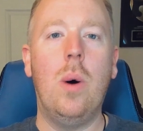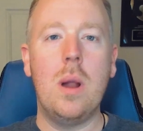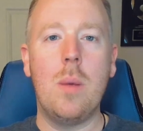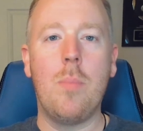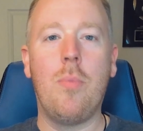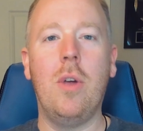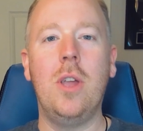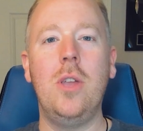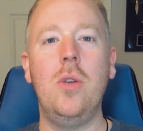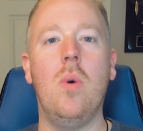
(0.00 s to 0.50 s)
I want to
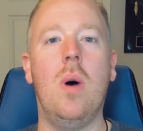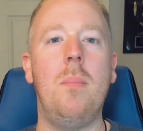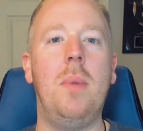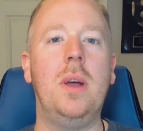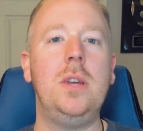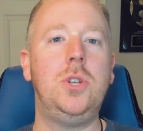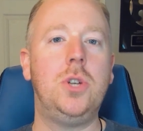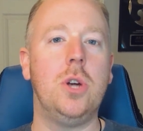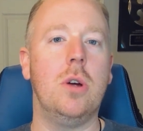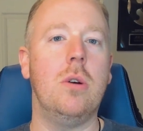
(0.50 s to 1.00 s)
bring you on my
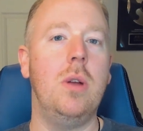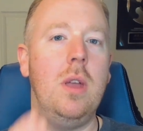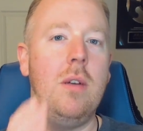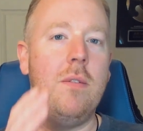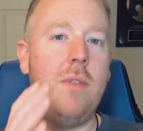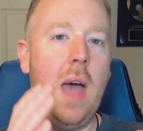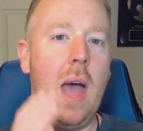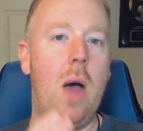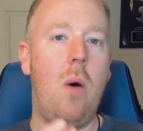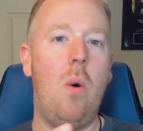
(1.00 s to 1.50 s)
journey of
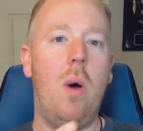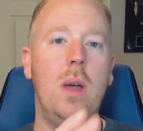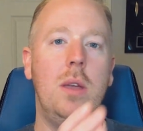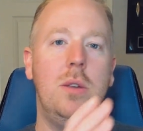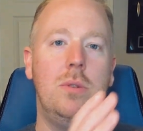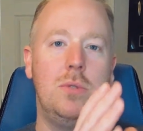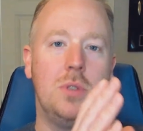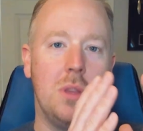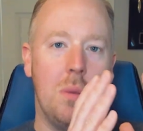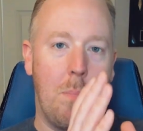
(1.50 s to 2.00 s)
how I
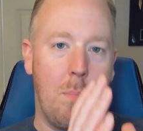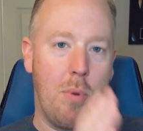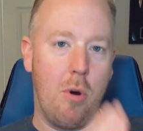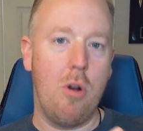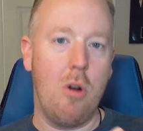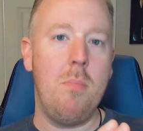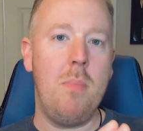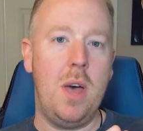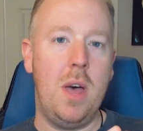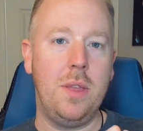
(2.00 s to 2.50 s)
use the
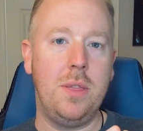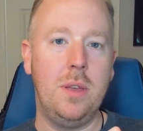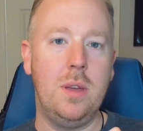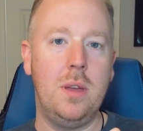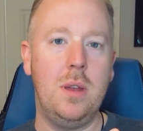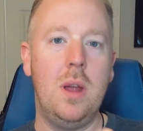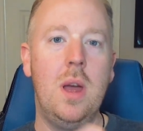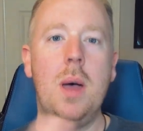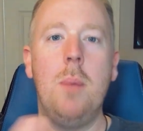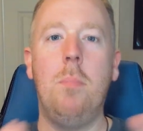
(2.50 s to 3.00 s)
BRRRR
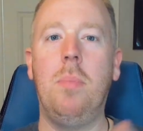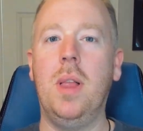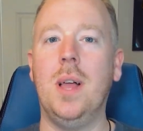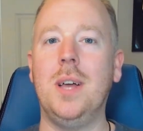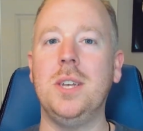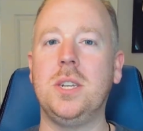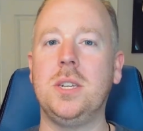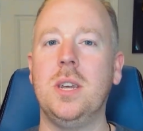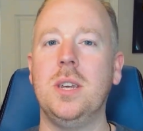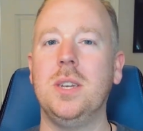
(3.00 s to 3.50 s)
method
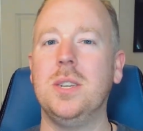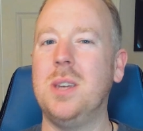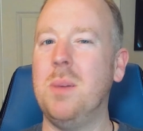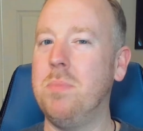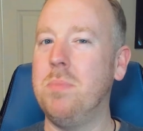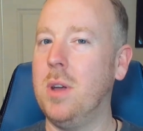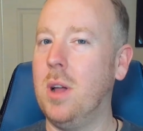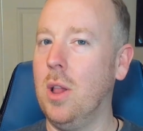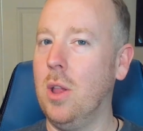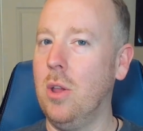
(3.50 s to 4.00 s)
plus
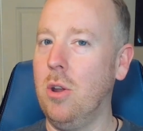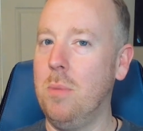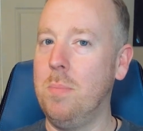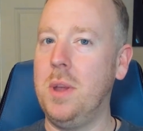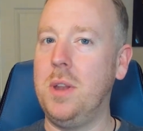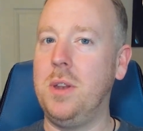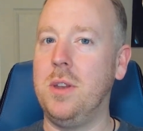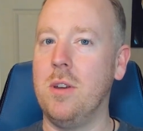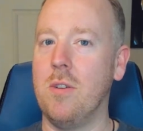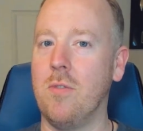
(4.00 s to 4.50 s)
something a little
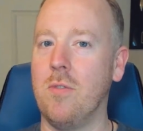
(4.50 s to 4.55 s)
bit